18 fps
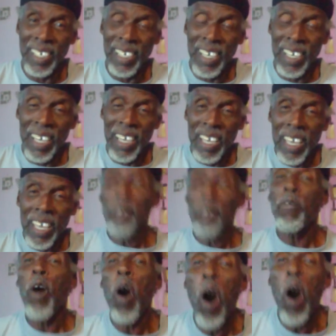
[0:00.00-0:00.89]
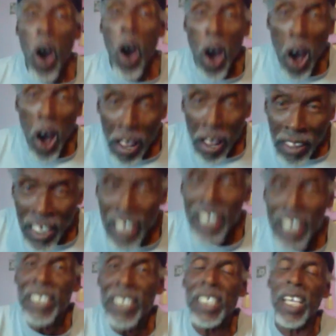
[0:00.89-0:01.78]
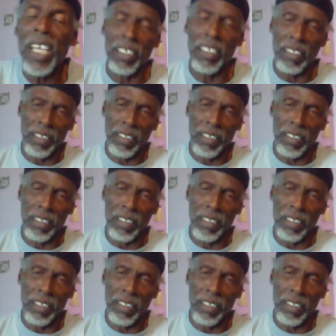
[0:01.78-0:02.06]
If all these things